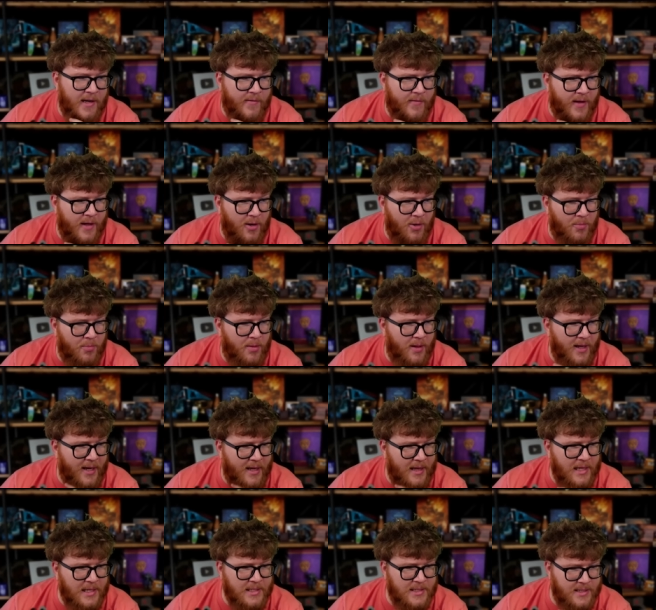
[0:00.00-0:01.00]
if they don't
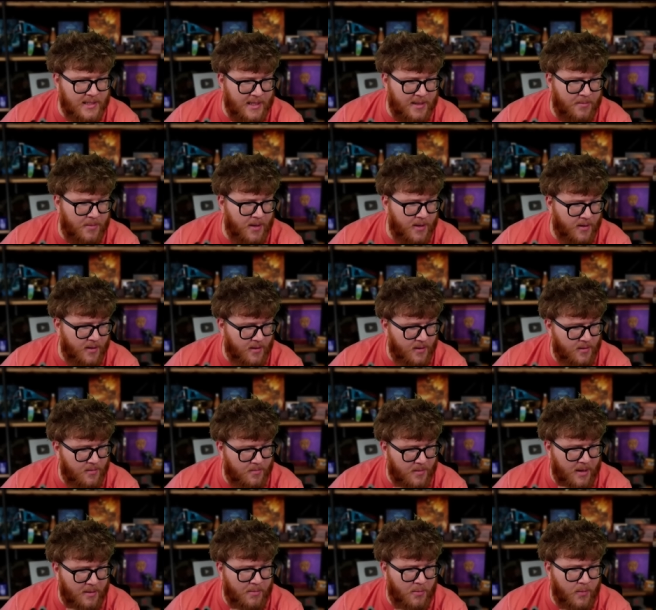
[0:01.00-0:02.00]
play this demon.
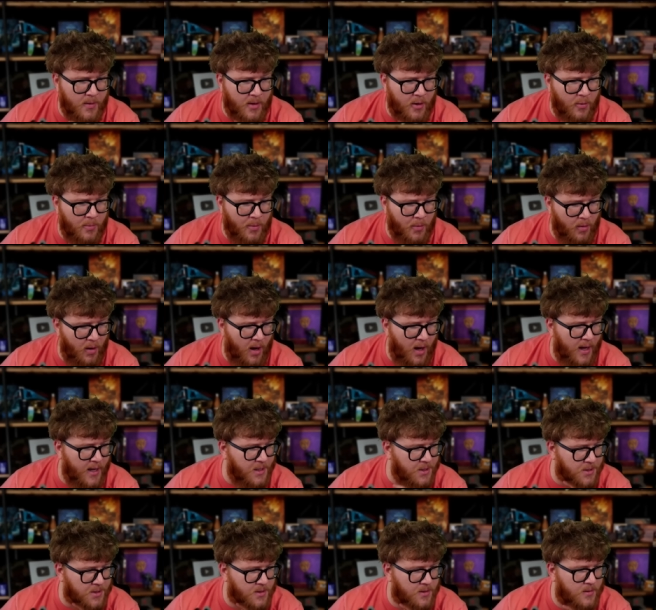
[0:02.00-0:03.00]
Maybe we go
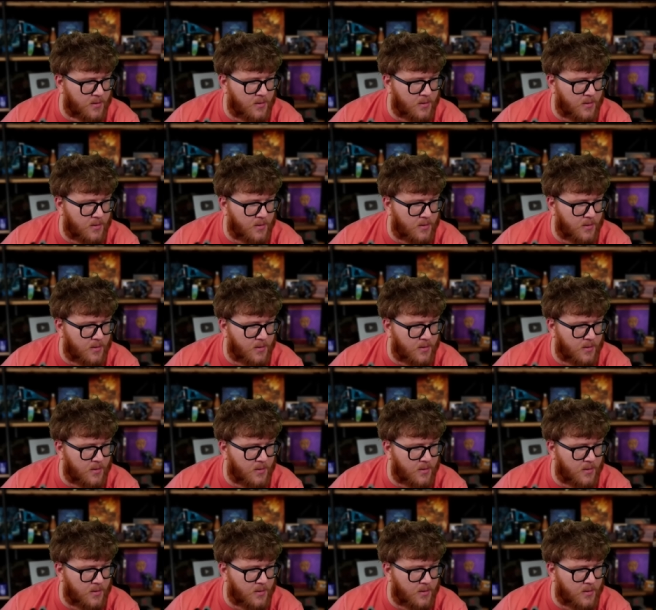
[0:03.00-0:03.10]
Mirage.